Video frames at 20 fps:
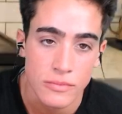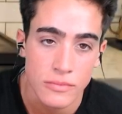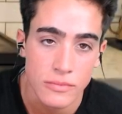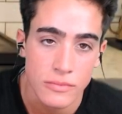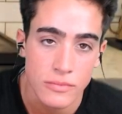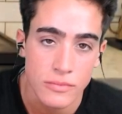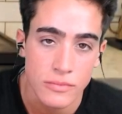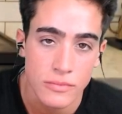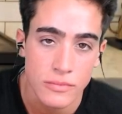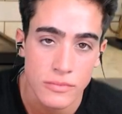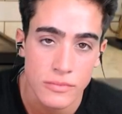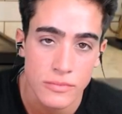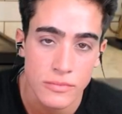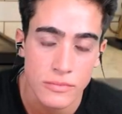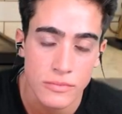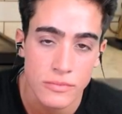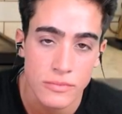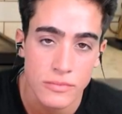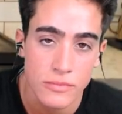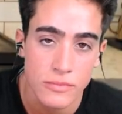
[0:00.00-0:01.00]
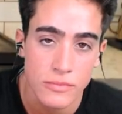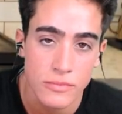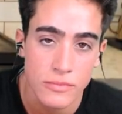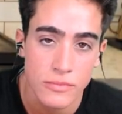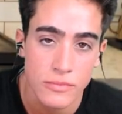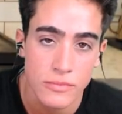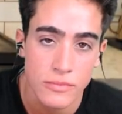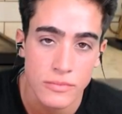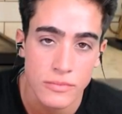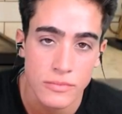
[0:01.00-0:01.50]

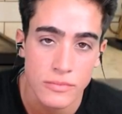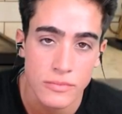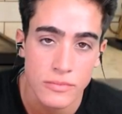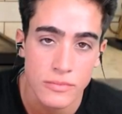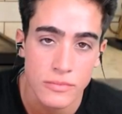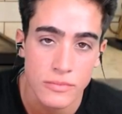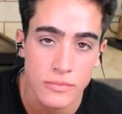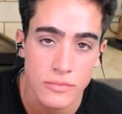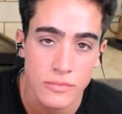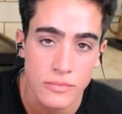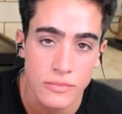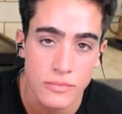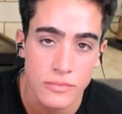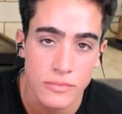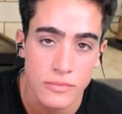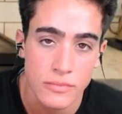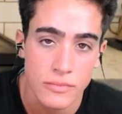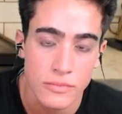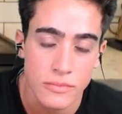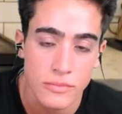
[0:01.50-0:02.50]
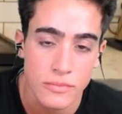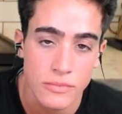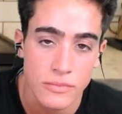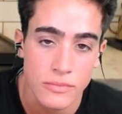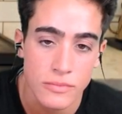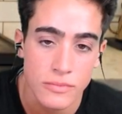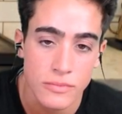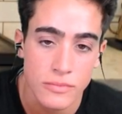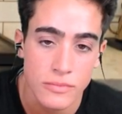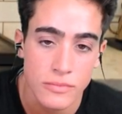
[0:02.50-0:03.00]

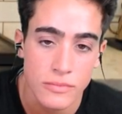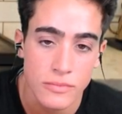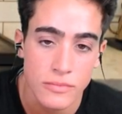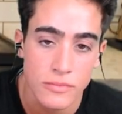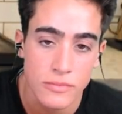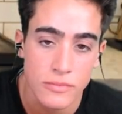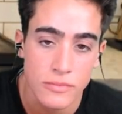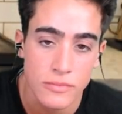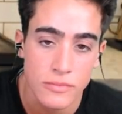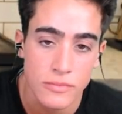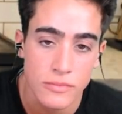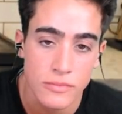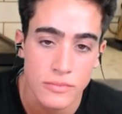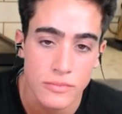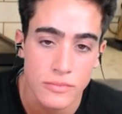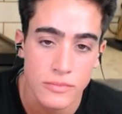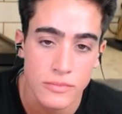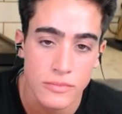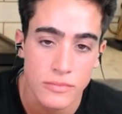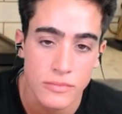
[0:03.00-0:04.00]
The person shown says nothing.